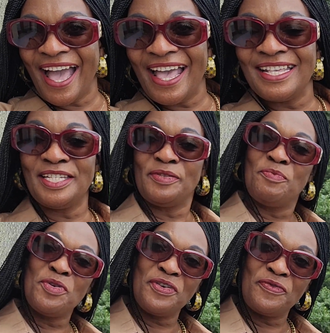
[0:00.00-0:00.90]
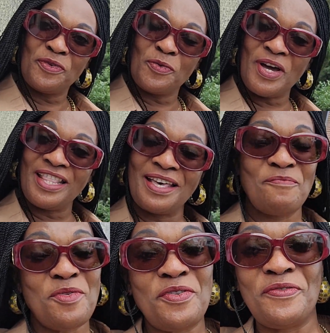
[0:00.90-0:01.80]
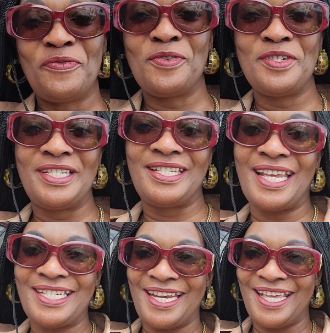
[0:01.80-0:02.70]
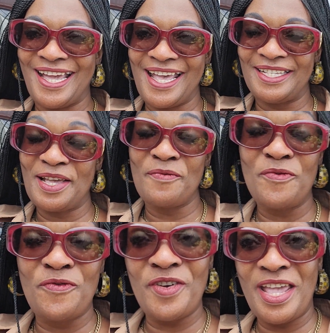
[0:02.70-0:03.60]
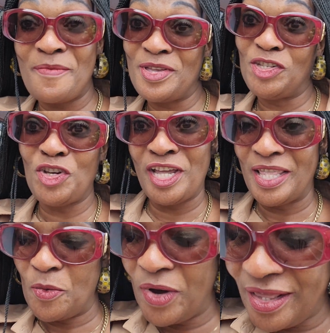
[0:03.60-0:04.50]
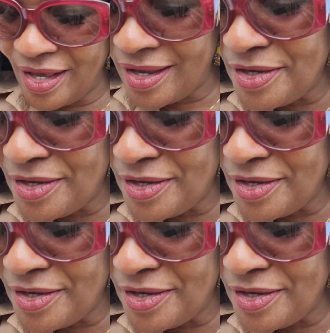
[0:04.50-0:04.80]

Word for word: guys beautiful weather beautiful saturday guys i'm free i'm enjoying the weather